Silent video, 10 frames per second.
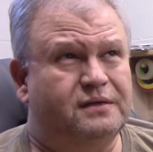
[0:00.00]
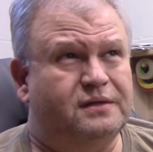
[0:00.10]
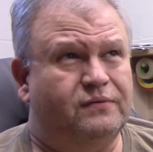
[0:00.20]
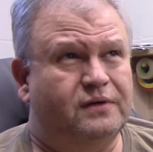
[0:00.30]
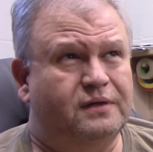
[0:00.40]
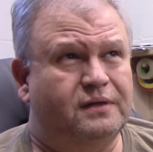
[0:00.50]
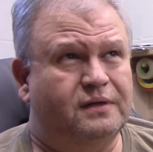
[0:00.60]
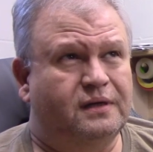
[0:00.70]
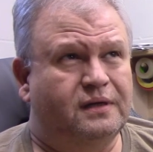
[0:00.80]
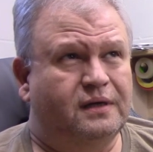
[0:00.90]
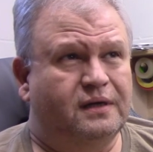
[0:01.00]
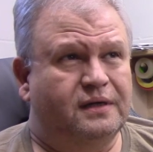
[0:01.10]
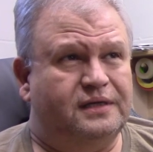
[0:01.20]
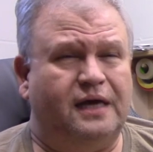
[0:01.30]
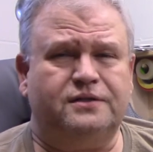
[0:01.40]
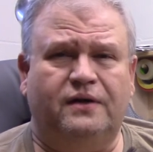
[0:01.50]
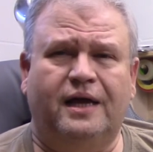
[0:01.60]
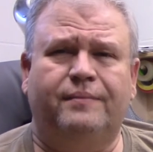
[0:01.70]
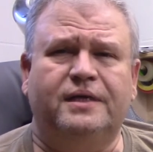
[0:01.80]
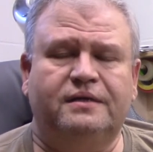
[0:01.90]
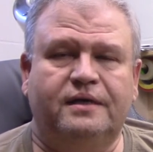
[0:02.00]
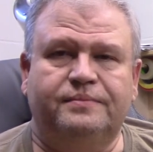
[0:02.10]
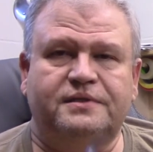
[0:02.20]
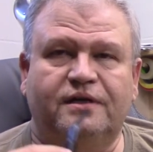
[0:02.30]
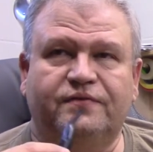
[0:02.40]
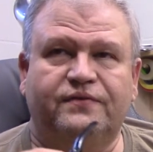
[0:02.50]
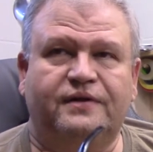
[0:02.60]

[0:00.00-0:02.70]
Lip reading: is that right? Dashiell Hammett type stuff.